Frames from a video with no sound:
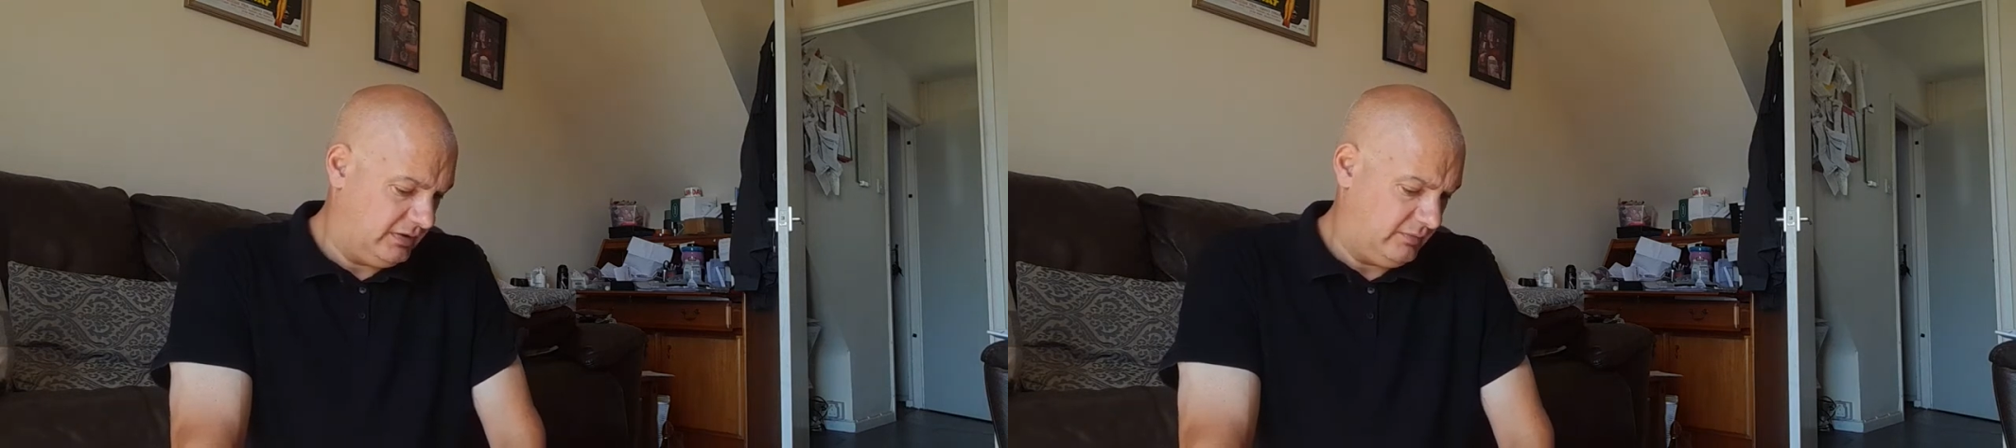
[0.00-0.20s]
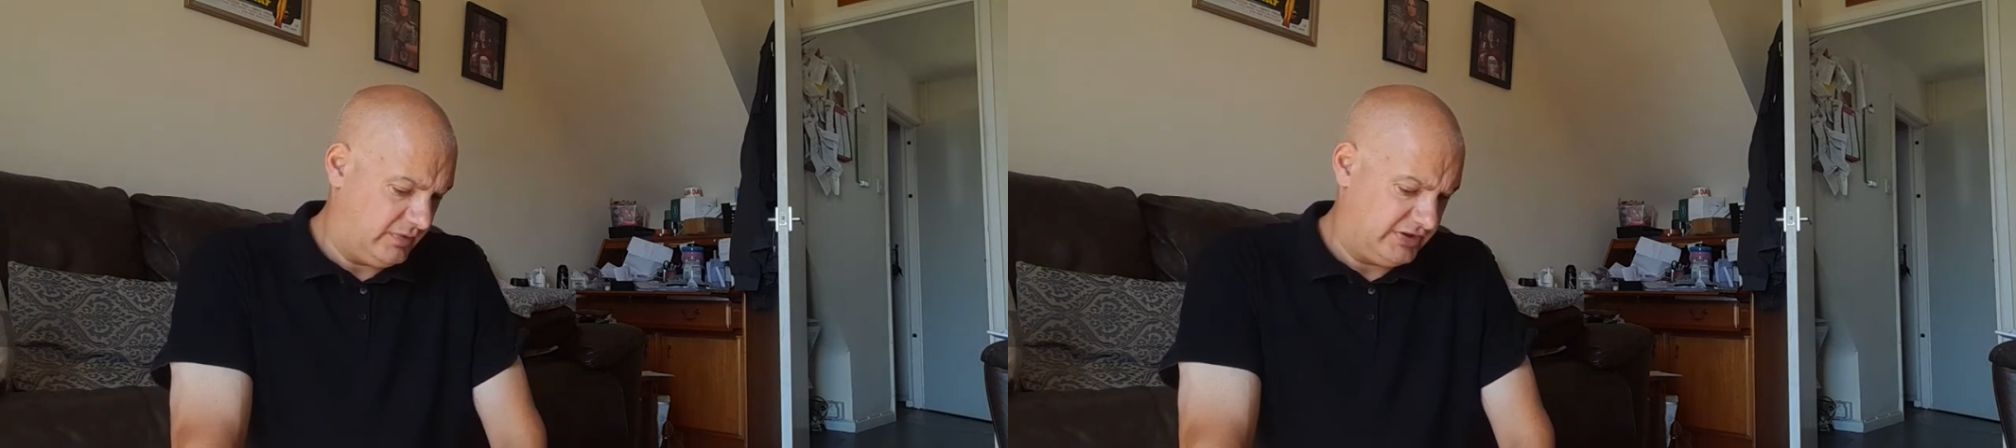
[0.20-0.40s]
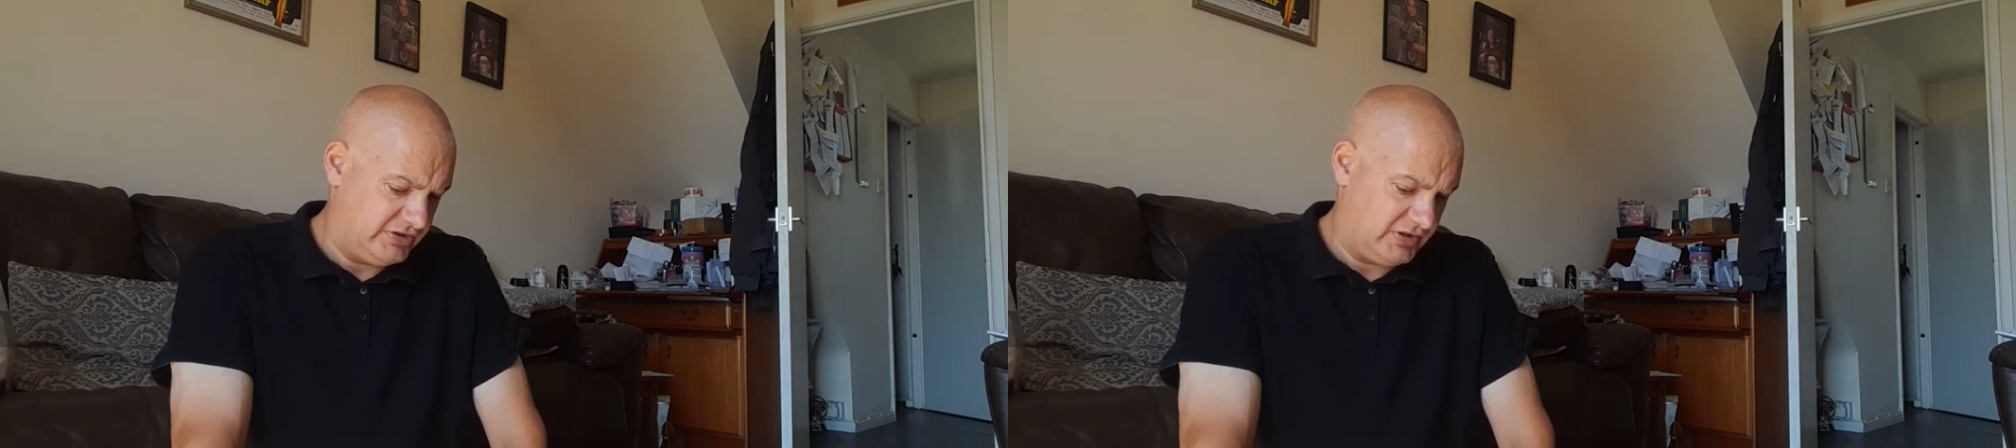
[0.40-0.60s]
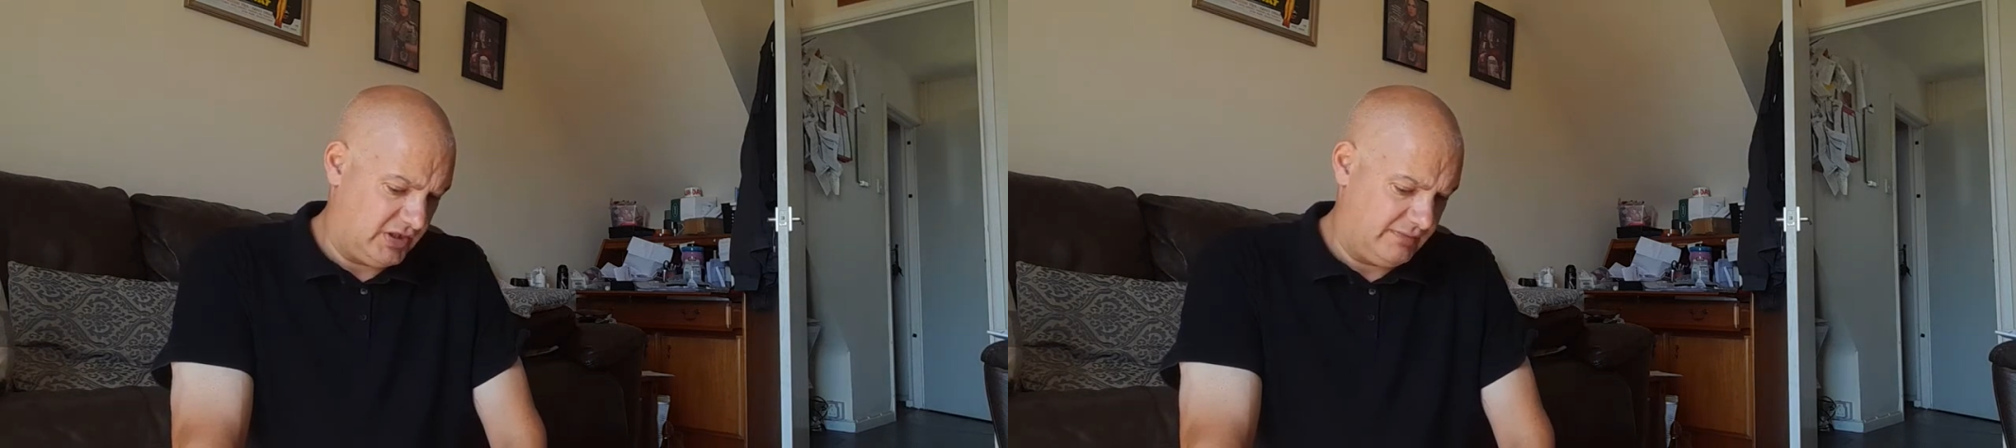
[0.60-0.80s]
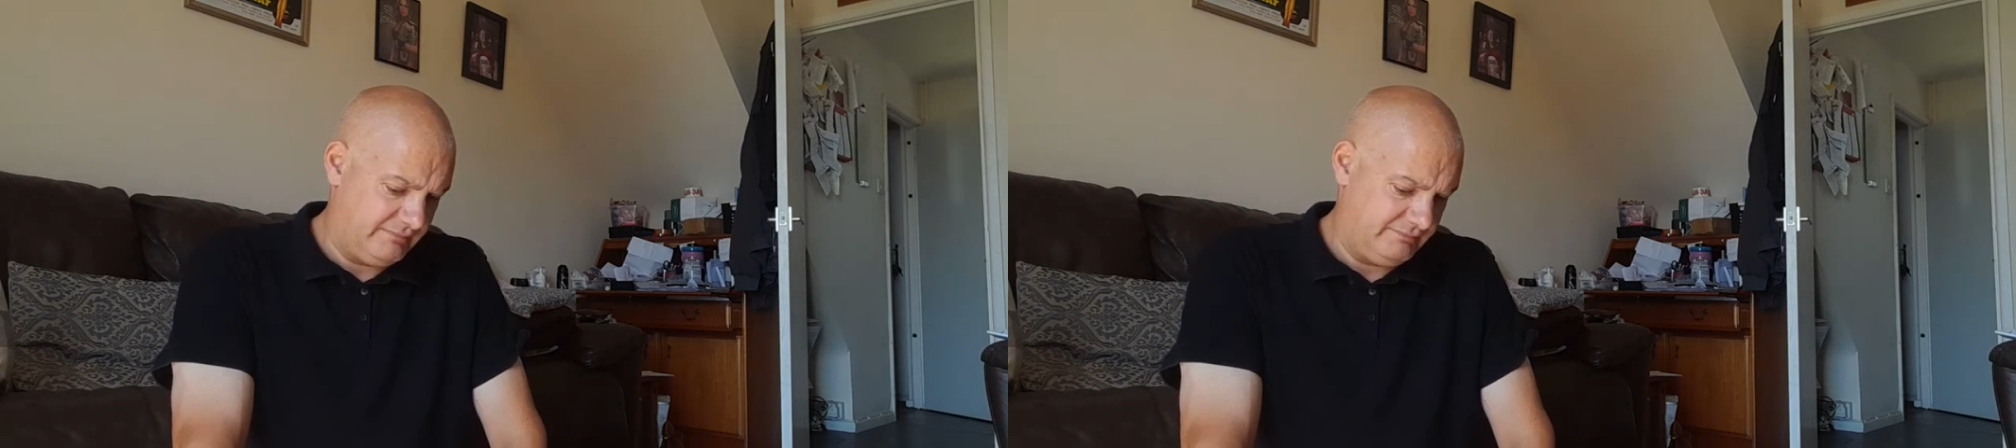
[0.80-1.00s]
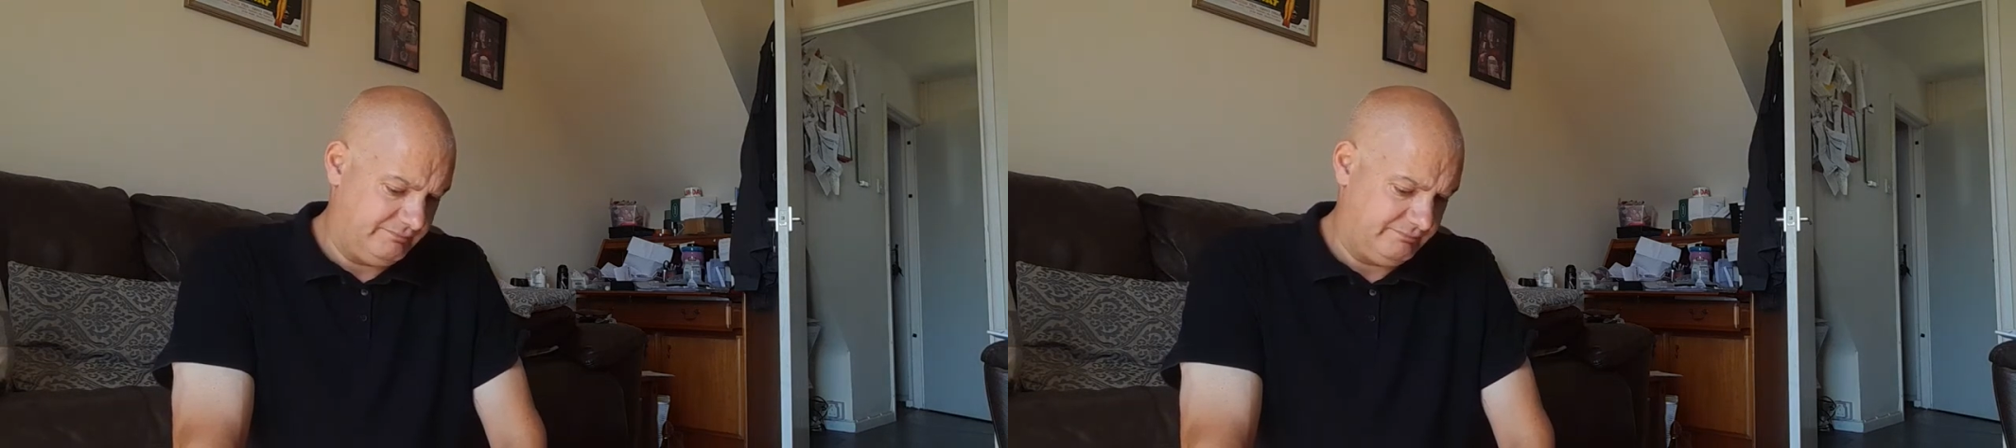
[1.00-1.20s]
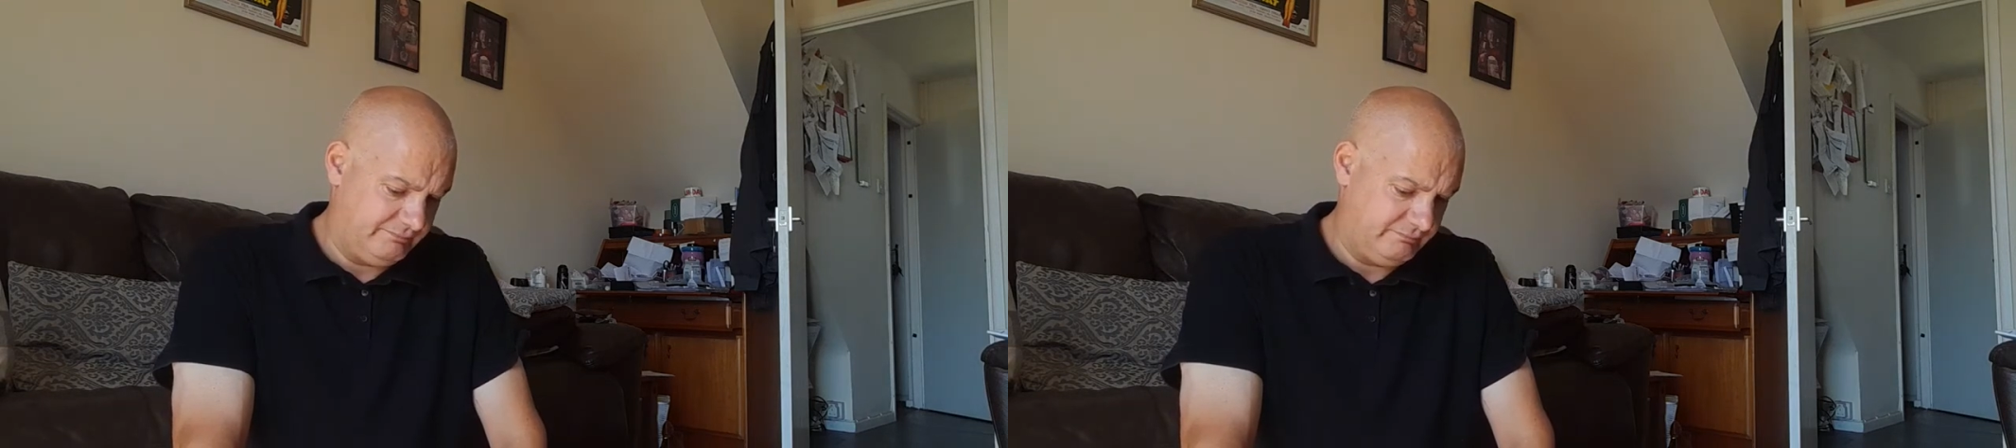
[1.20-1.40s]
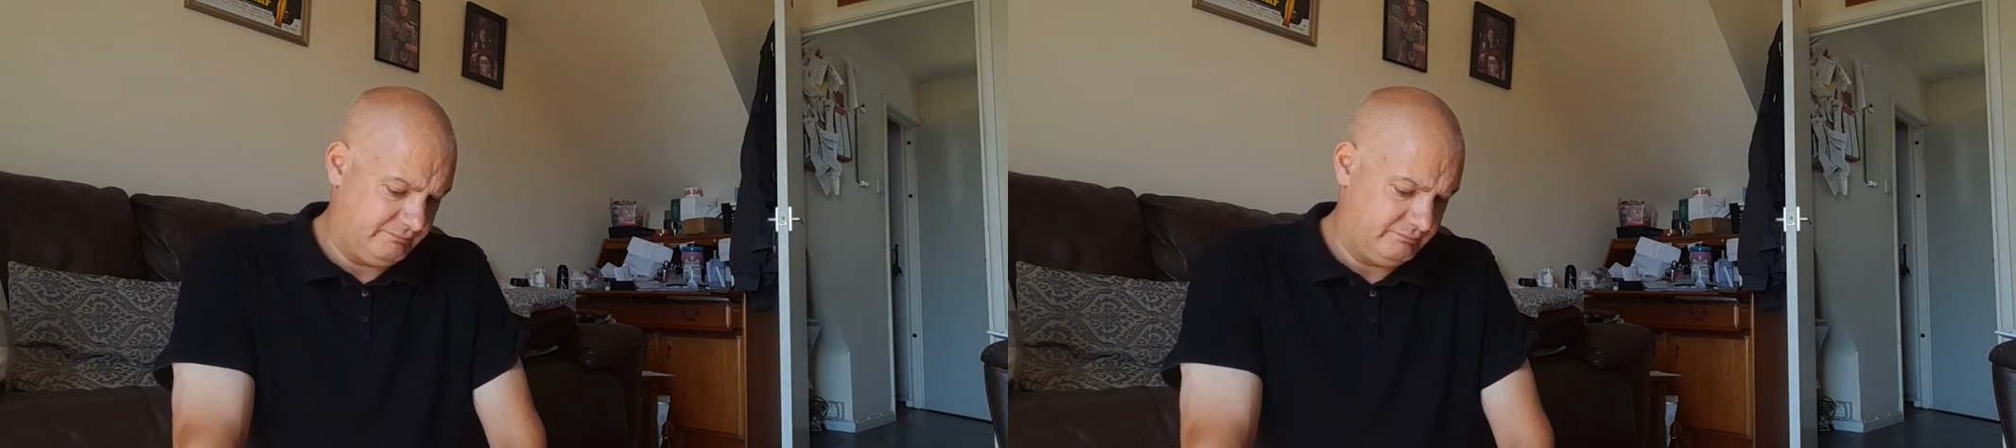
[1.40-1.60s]
Which, I don't
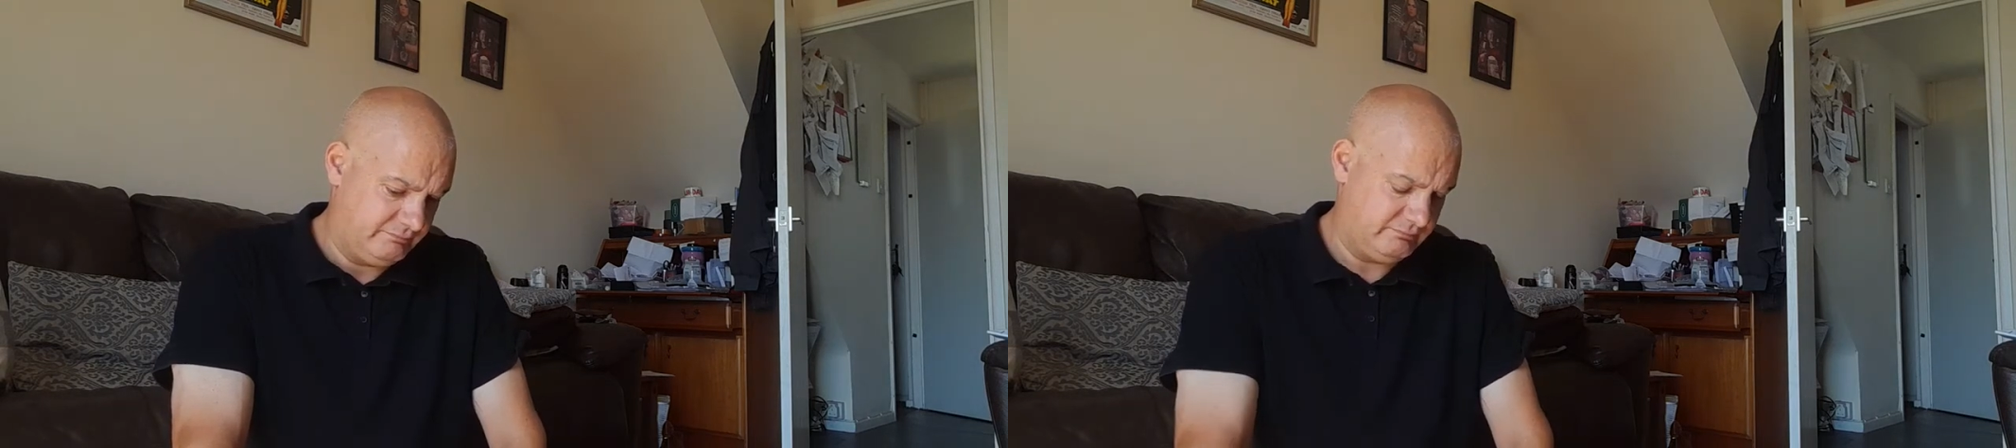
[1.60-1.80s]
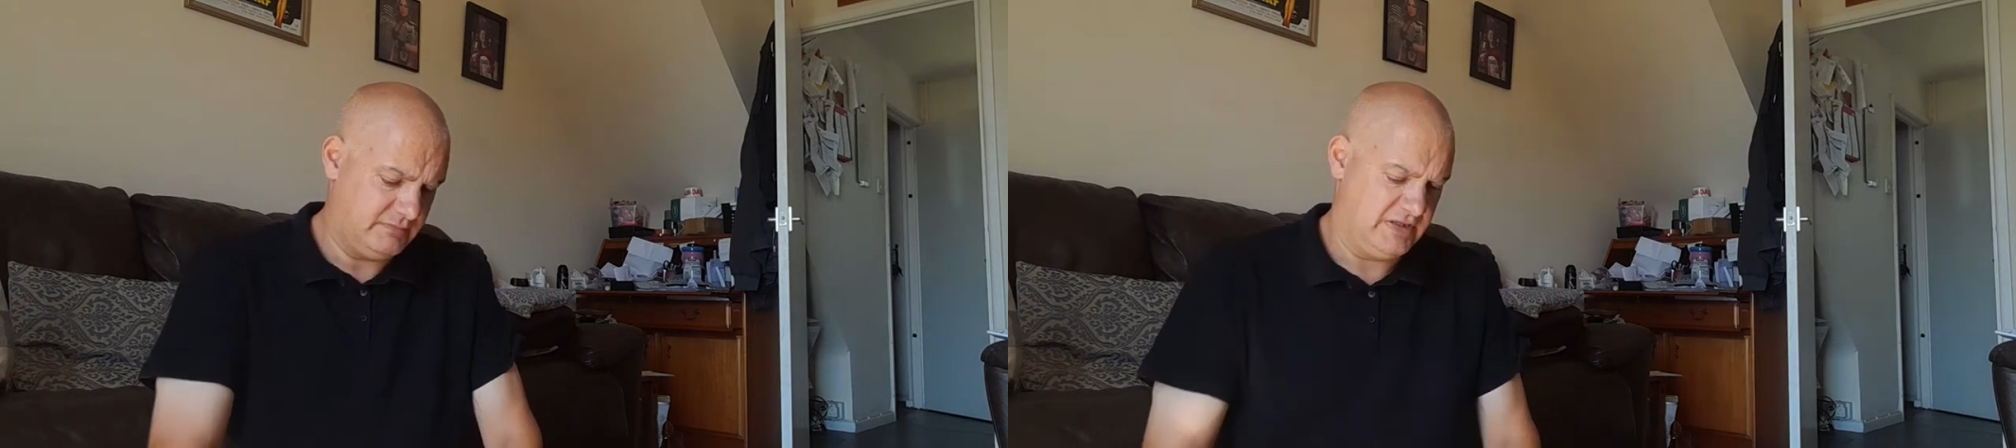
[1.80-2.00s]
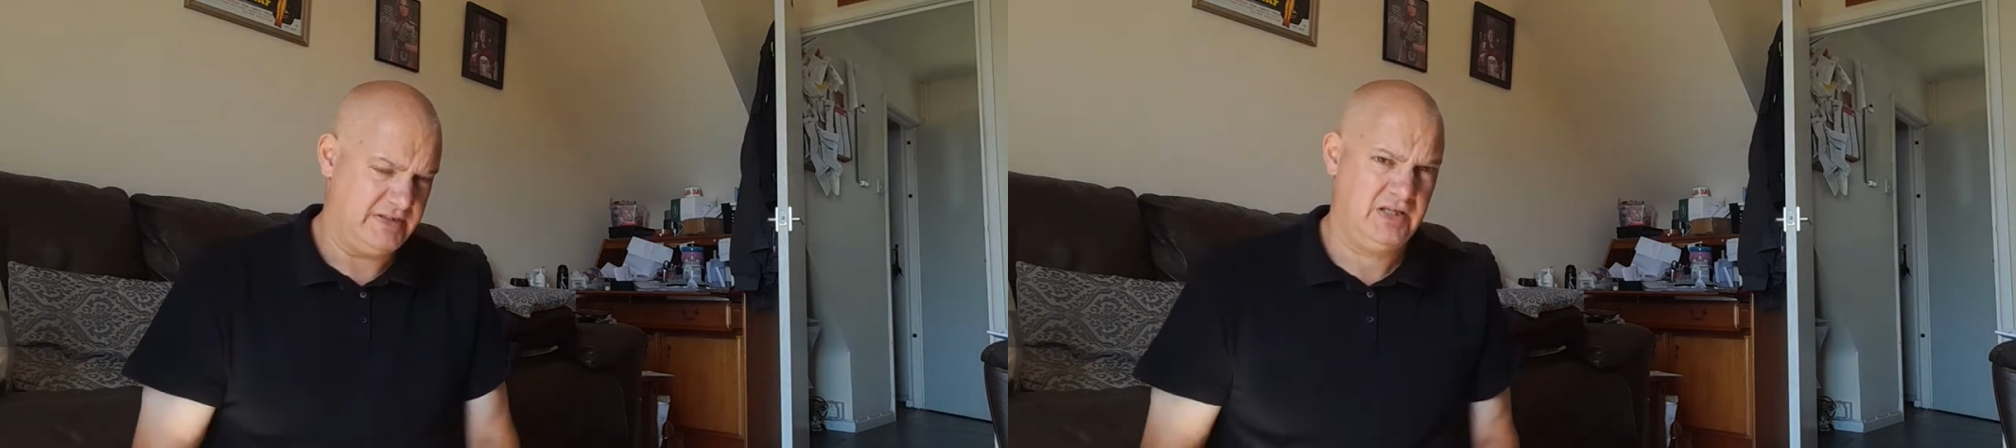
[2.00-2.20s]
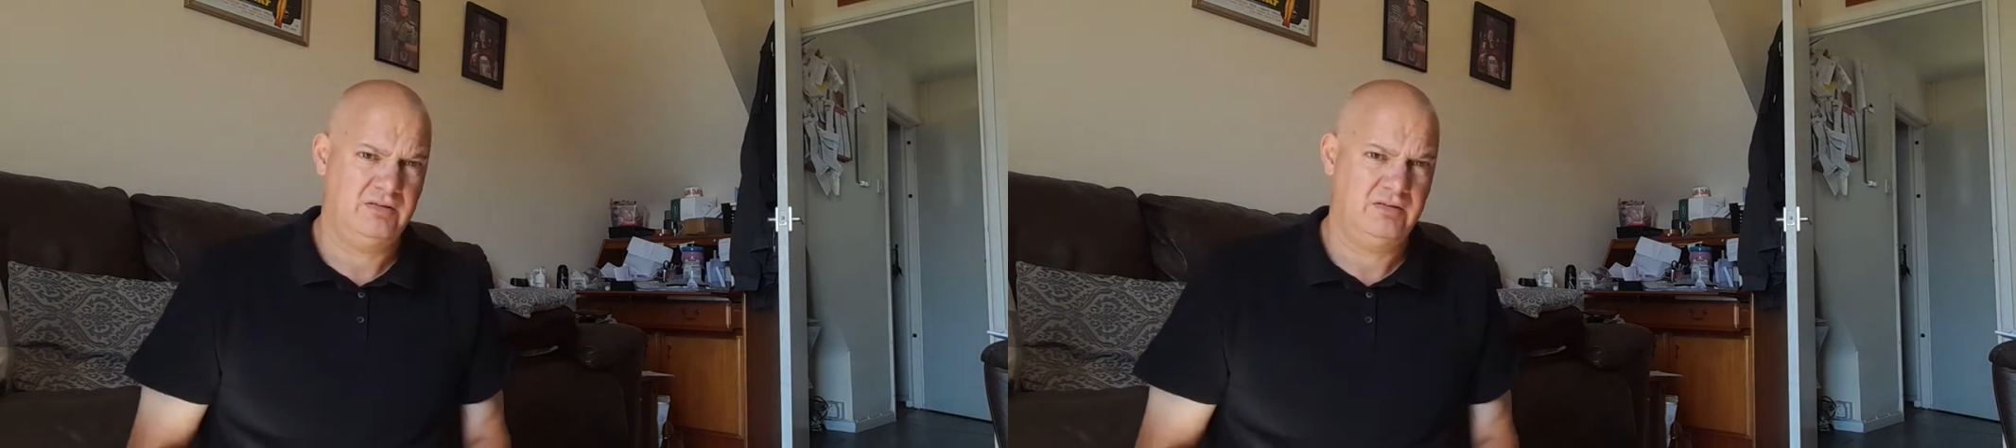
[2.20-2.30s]
know,